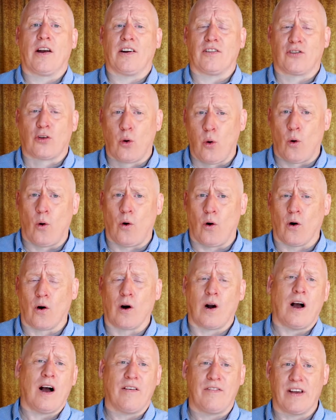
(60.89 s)
a
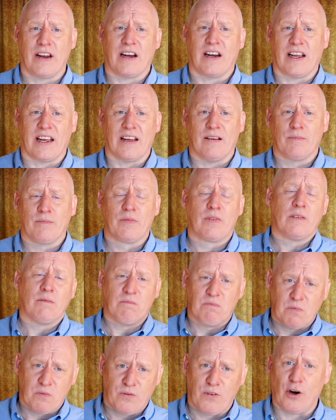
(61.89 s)
tour of Italy.
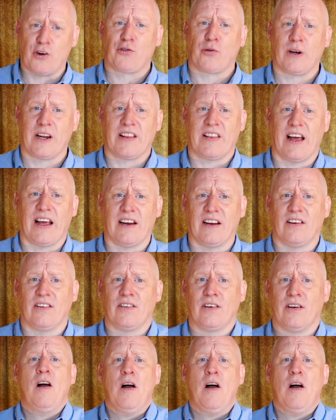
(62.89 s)
Virtually, that is.